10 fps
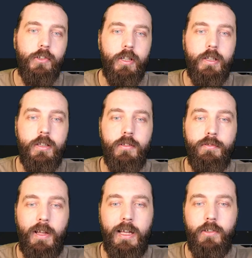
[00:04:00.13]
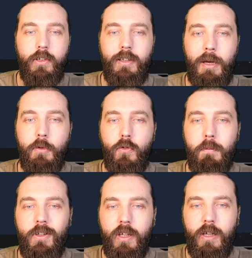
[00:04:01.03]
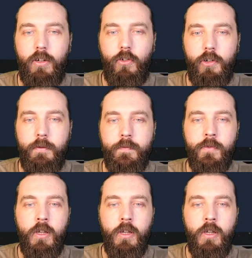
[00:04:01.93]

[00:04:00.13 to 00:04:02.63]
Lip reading: a flat damage mitigation,